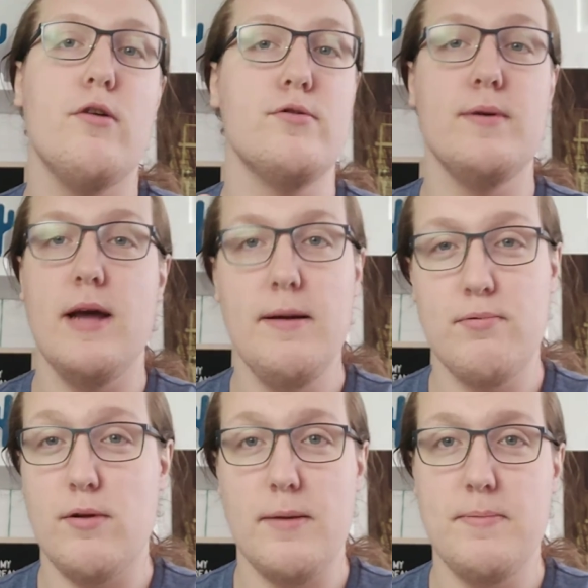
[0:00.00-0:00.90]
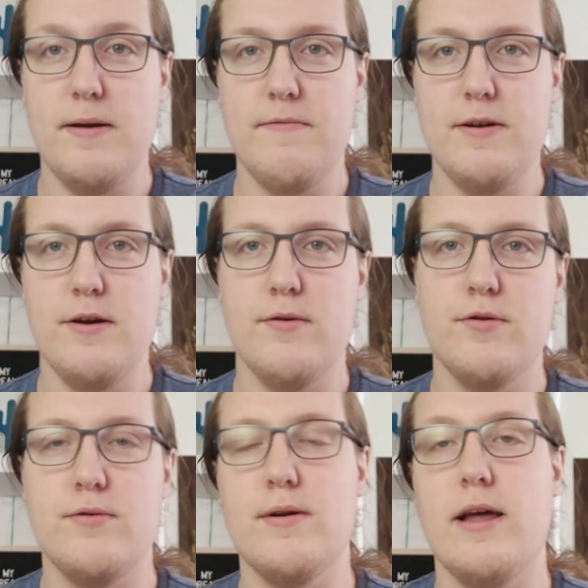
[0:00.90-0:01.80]
I'll do an April update video,
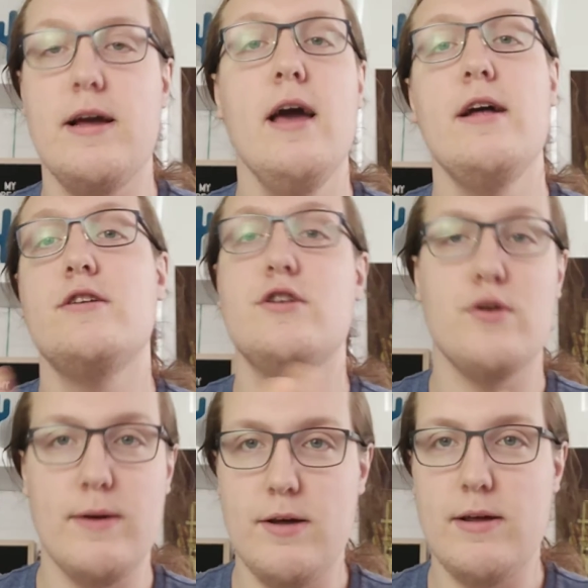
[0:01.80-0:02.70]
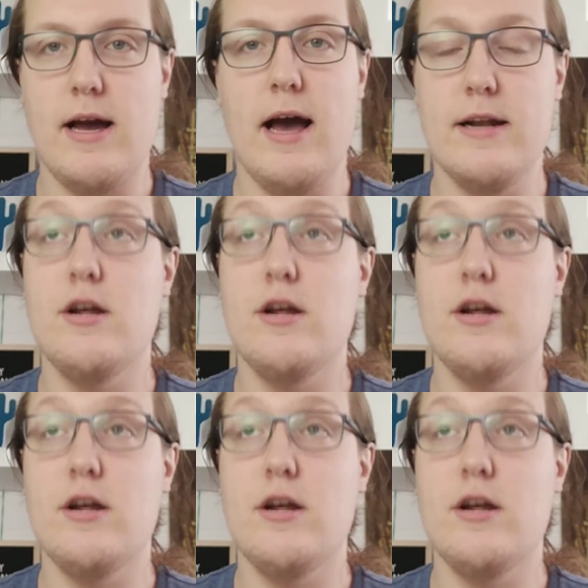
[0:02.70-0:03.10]
sort of like showing you the kind,